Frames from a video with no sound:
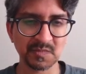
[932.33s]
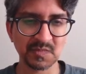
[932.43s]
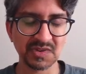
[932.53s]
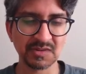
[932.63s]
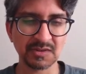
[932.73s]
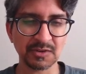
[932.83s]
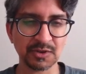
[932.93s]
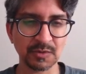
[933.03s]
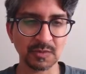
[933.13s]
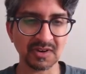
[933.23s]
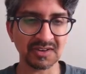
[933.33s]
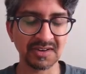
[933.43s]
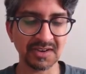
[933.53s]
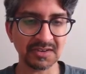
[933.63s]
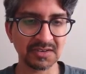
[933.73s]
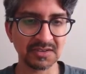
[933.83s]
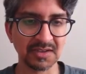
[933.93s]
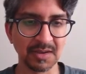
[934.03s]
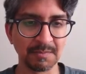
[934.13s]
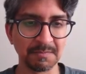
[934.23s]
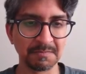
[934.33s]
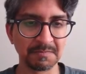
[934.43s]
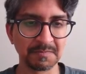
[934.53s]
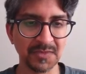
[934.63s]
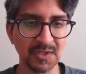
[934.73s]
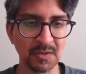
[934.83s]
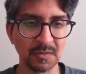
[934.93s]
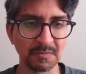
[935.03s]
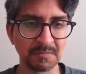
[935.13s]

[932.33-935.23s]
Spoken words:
I'm not sure what connects them, though.